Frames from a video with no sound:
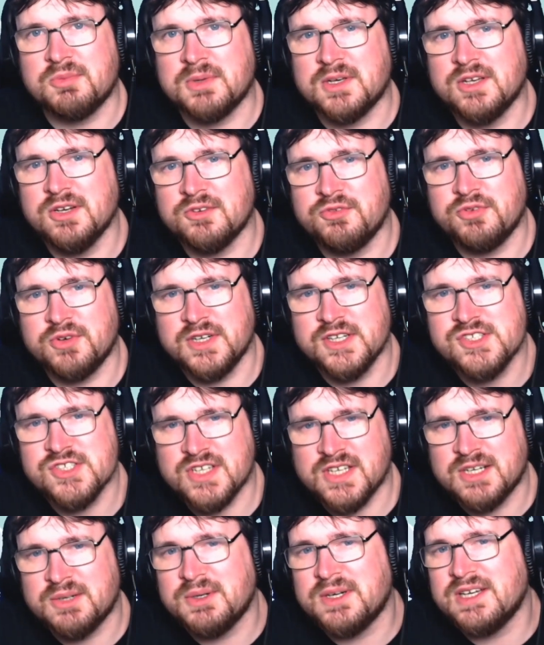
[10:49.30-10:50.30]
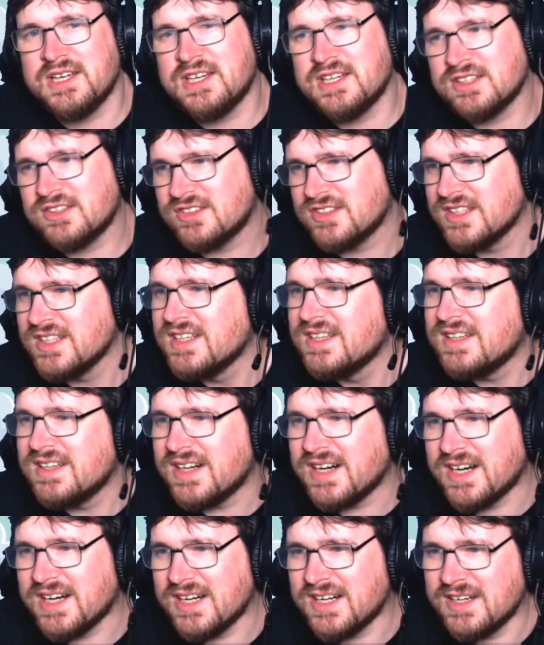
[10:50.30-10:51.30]
good friend Shadow AX.
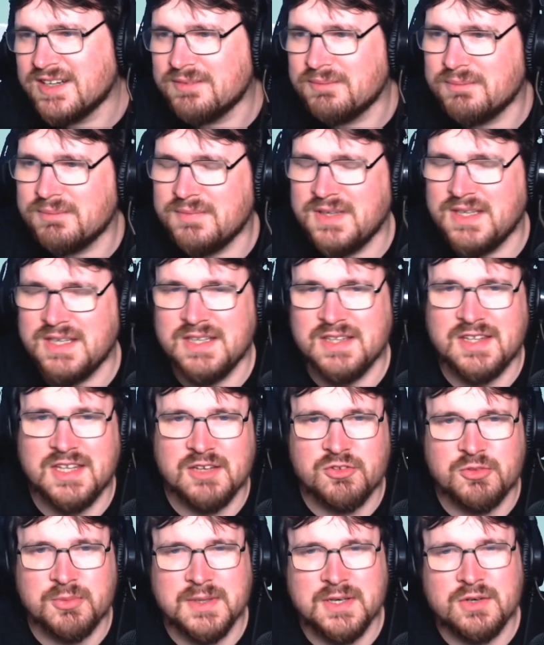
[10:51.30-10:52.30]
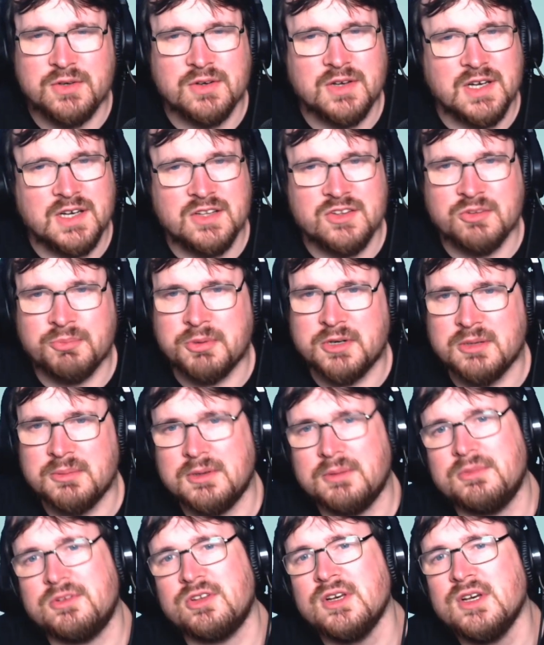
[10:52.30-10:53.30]
Um, he gives me all kinds of
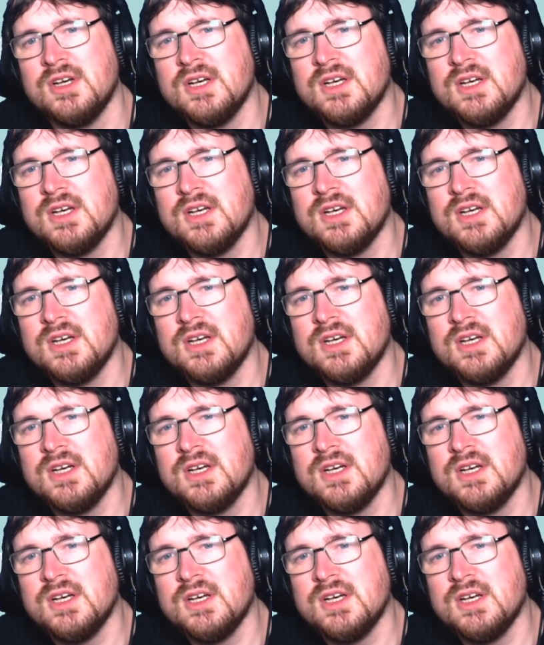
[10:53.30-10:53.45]
problems.